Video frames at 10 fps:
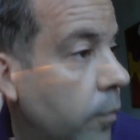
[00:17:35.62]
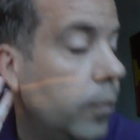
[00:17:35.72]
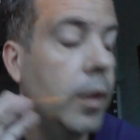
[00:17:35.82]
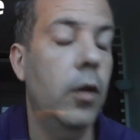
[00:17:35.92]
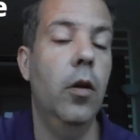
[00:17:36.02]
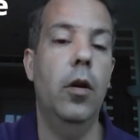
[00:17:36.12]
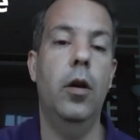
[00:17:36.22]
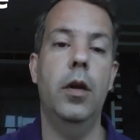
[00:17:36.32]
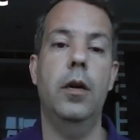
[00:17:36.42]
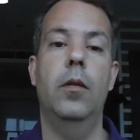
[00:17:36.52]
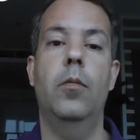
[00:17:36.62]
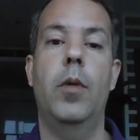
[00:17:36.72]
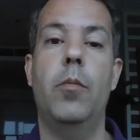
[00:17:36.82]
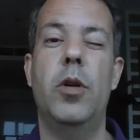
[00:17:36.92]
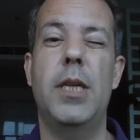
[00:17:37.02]
Good. One more
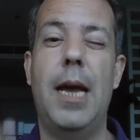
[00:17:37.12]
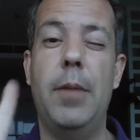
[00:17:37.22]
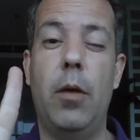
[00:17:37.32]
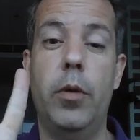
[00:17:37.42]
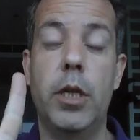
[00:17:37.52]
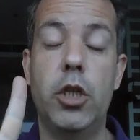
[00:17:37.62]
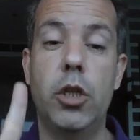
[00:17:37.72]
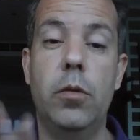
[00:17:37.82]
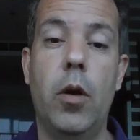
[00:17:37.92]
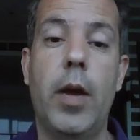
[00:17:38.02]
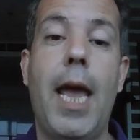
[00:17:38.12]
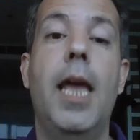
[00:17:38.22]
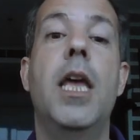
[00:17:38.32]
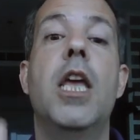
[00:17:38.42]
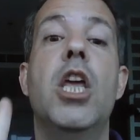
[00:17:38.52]
time now with the 2, okay?
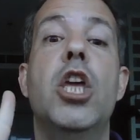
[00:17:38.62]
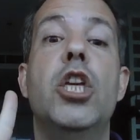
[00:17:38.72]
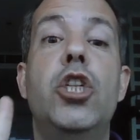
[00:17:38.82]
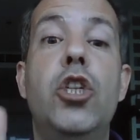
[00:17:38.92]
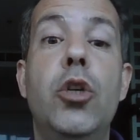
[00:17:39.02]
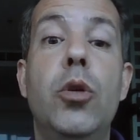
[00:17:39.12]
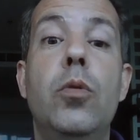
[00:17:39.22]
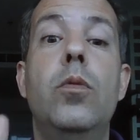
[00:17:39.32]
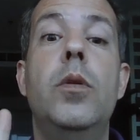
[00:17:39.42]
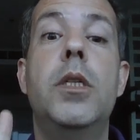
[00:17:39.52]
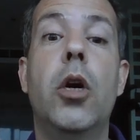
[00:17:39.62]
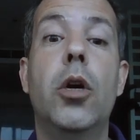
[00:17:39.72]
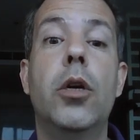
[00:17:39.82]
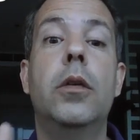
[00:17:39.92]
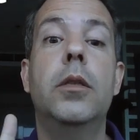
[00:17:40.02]
2
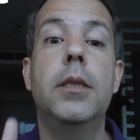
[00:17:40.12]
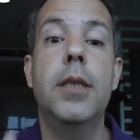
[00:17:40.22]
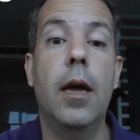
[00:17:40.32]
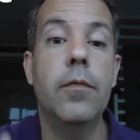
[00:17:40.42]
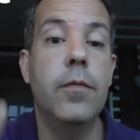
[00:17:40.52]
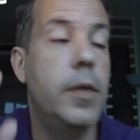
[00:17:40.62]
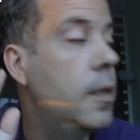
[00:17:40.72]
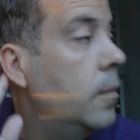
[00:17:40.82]
turtle doves.